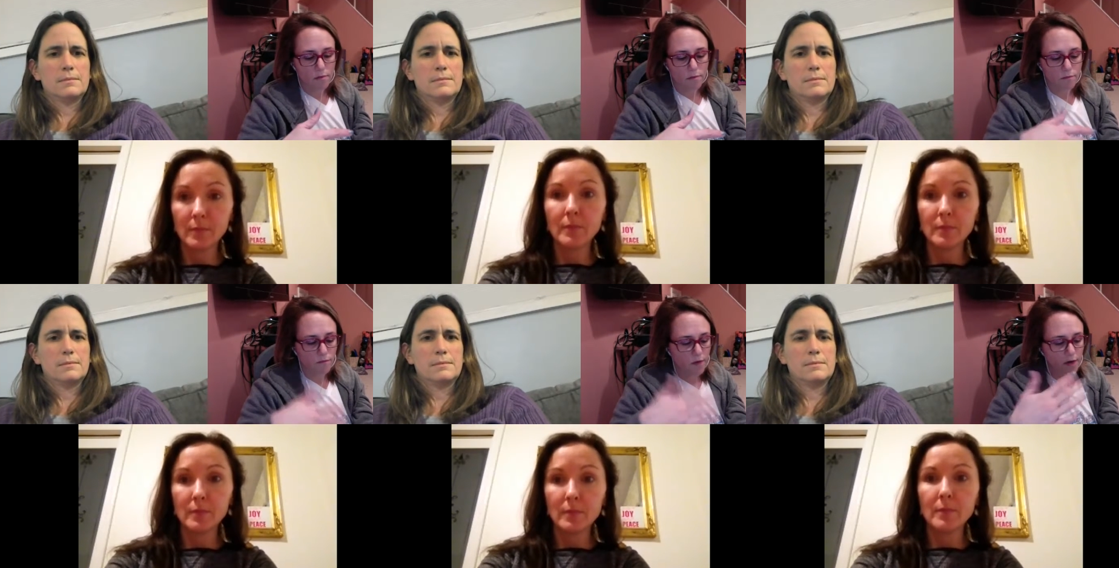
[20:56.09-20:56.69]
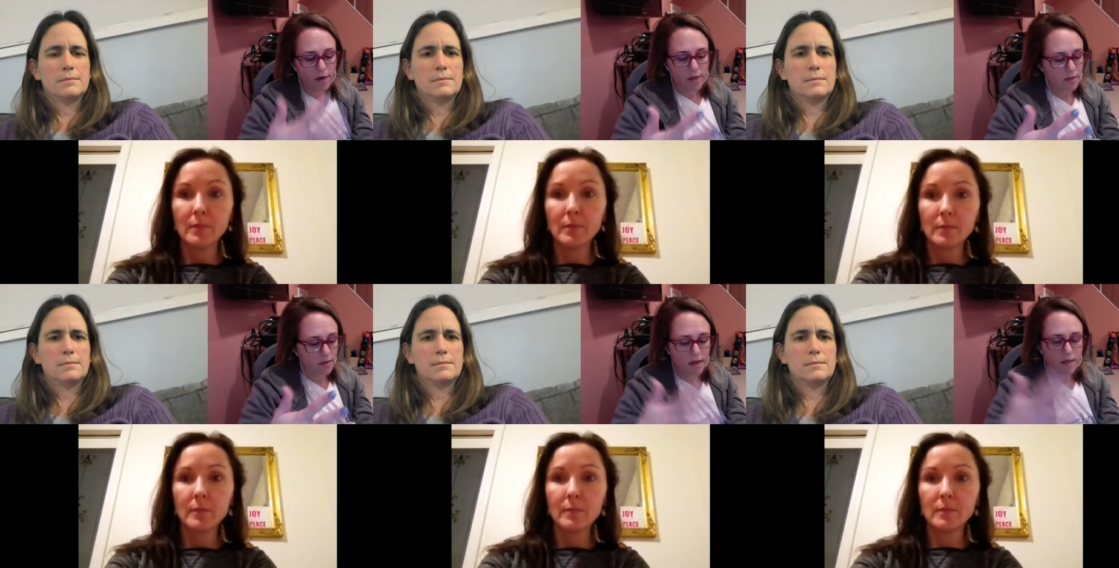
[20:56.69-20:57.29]
Speaker 1: various
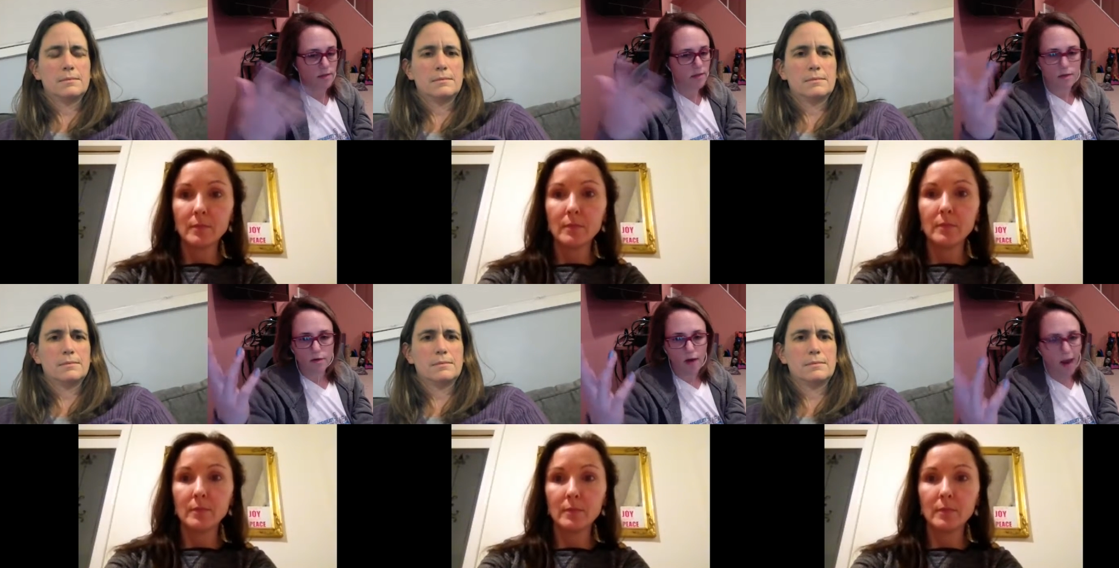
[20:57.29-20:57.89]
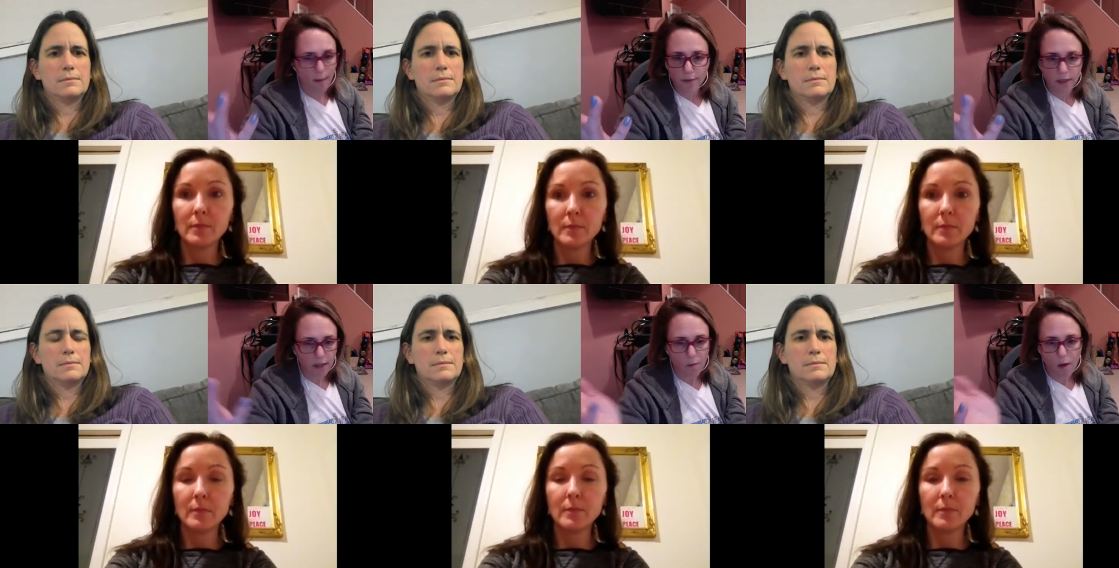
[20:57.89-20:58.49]
things that are
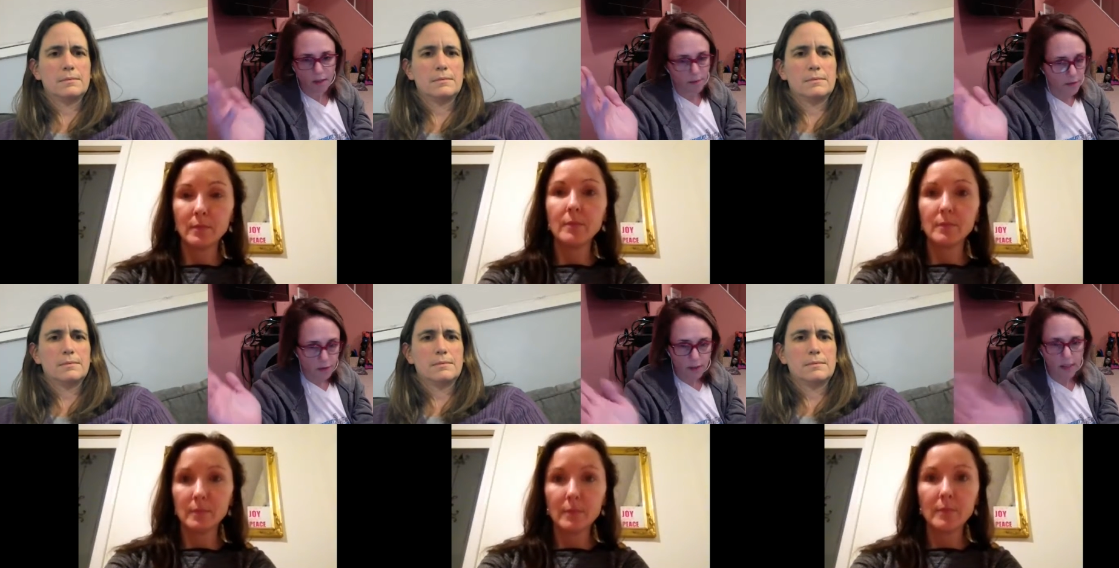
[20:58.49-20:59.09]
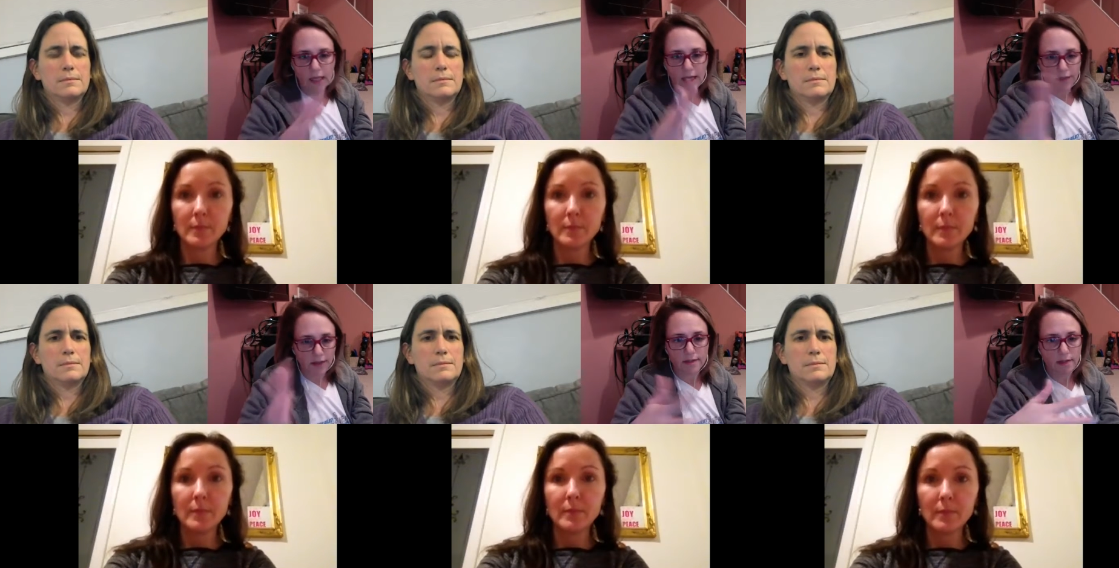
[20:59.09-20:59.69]
happening while I'm doing it, like
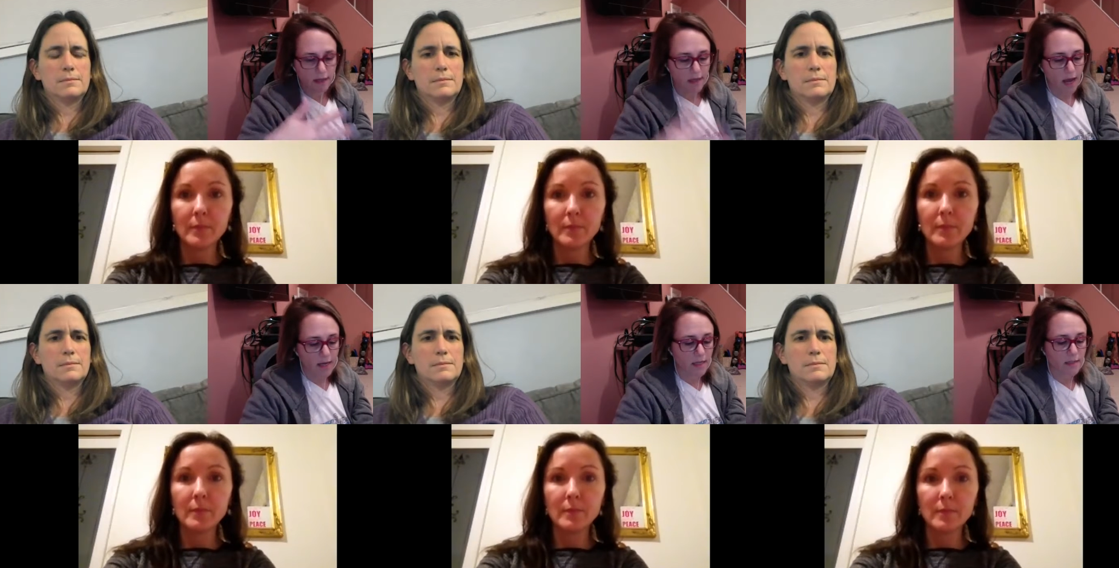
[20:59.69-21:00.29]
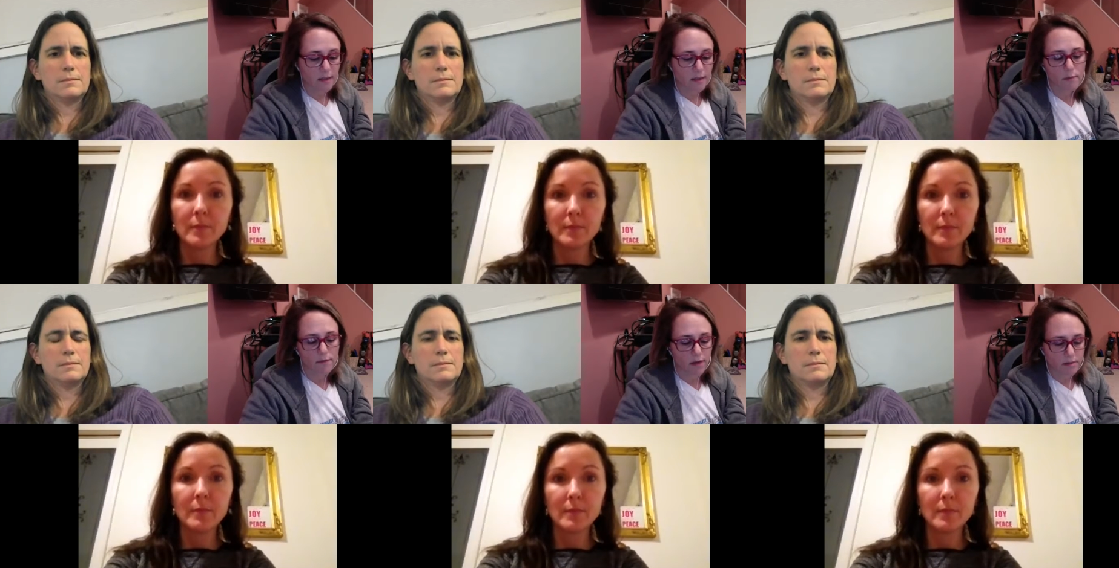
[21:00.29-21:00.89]
things like that. And some of
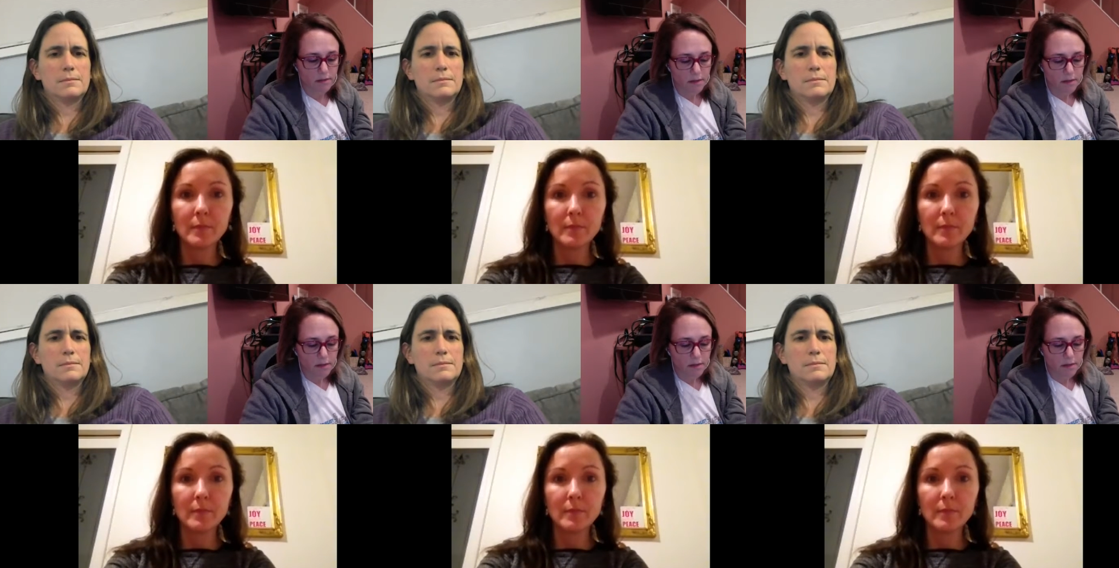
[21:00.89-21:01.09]
it